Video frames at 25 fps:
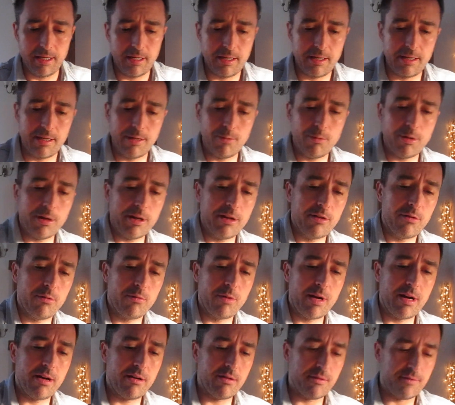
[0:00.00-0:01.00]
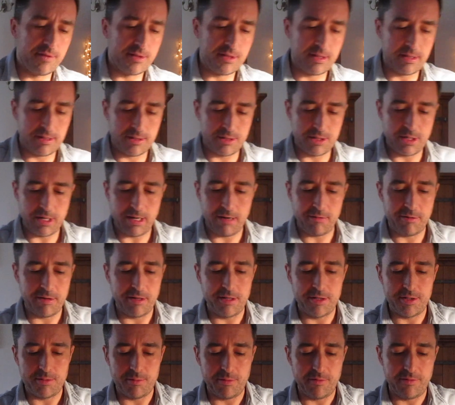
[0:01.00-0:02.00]
What you're aware of is the
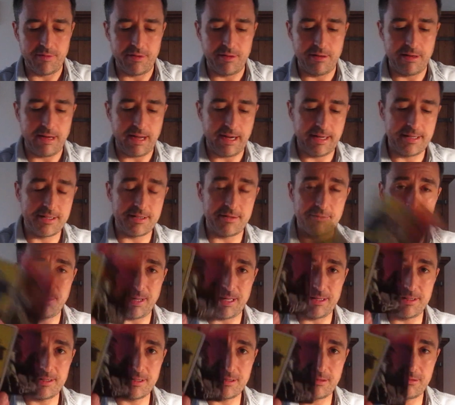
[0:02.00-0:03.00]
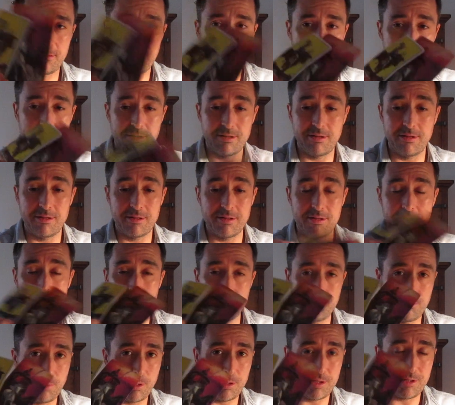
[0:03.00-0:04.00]
Chariot with the Knight of Pentacles. So there's
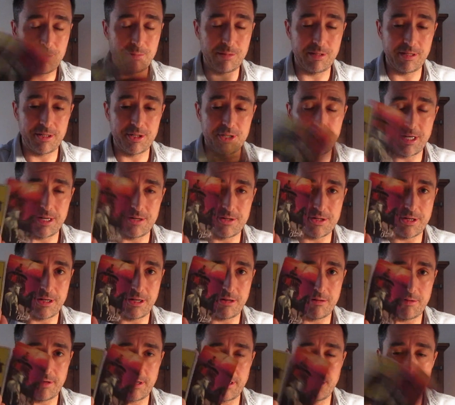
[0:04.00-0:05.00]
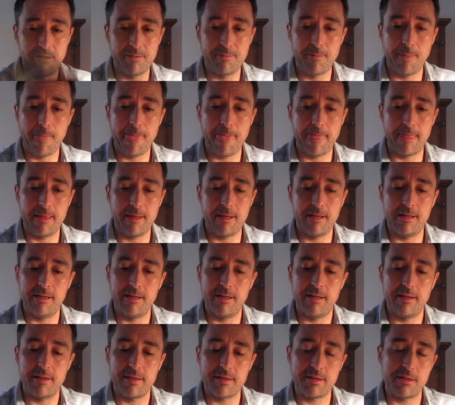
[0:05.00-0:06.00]
possibly a change of career
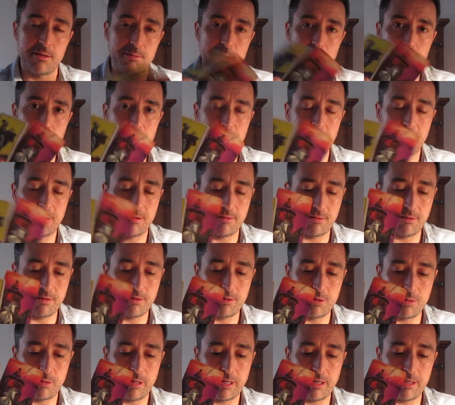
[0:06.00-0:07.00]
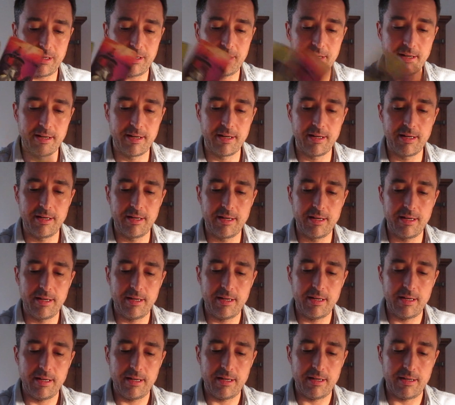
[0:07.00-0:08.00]
that's going to be coming quickly.
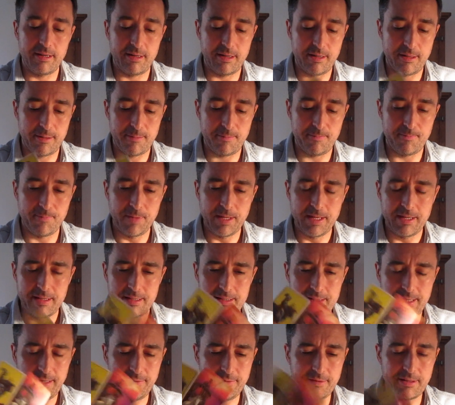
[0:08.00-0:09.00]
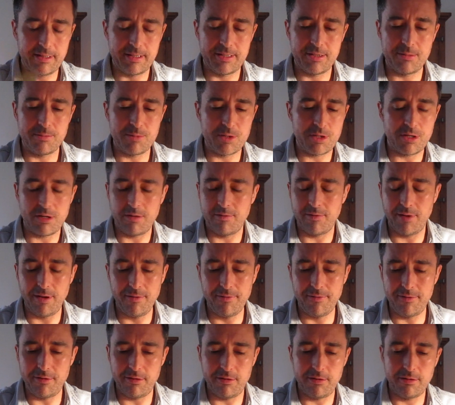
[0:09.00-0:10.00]
There's definitely some sort of
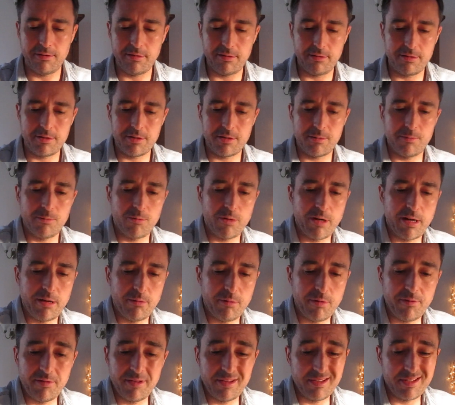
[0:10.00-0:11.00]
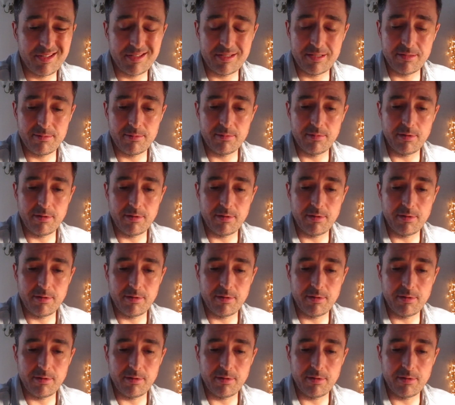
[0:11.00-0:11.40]
offer somewhere, whether it's